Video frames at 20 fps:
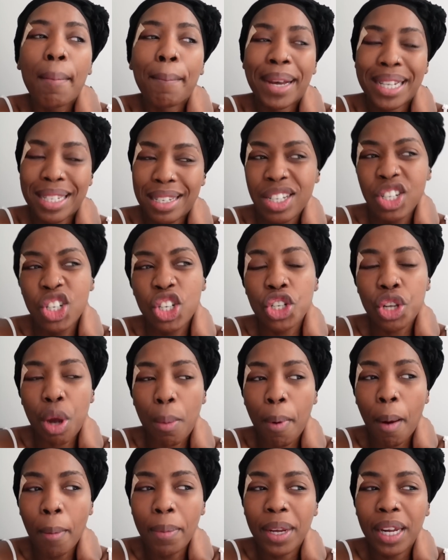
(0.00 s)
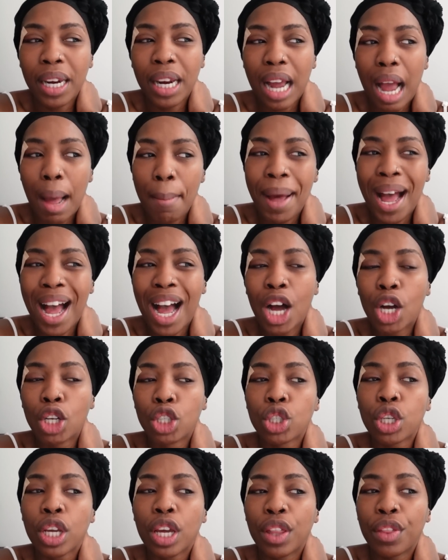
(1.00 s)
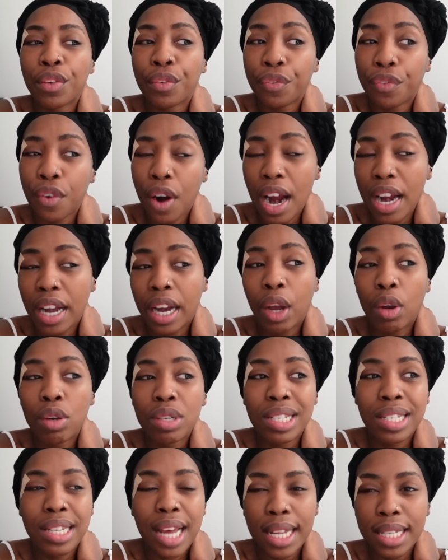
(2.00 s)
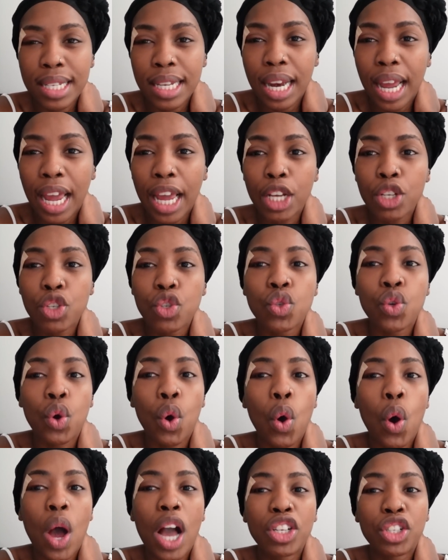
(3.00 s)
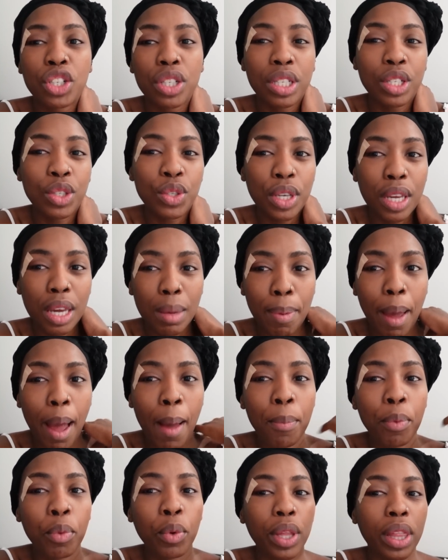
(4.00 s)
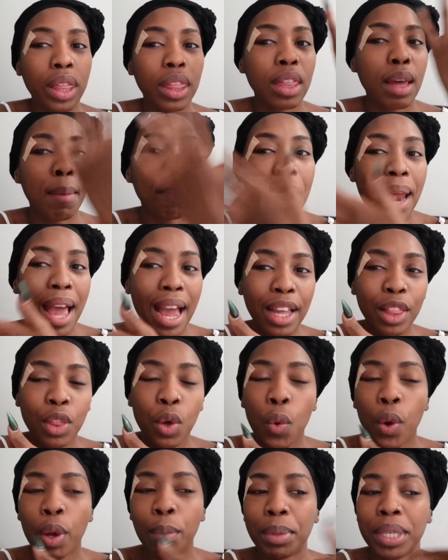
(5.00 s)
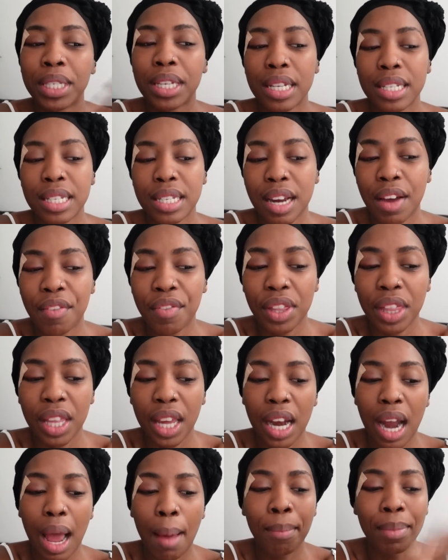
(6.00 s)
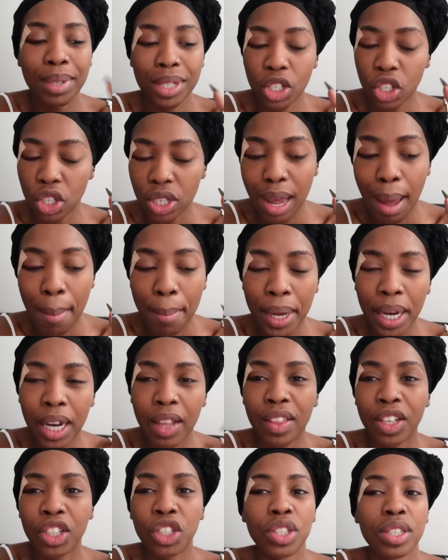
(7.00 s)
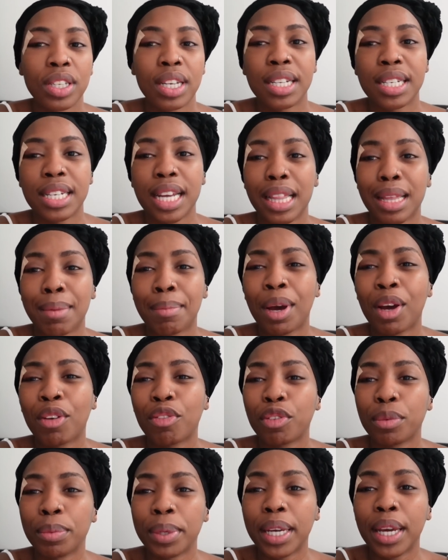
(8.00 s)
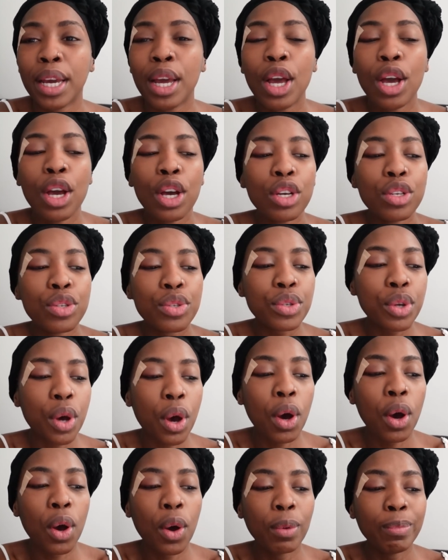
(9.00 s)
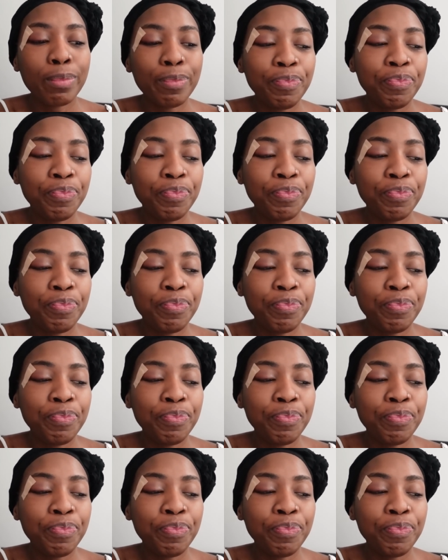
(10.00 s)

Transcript: my stitches are probably going to come out either Friday or Saturday, so I just need to keep up with applying the ointment and stuff, and then I must just come in and then she's going to take them out for me. So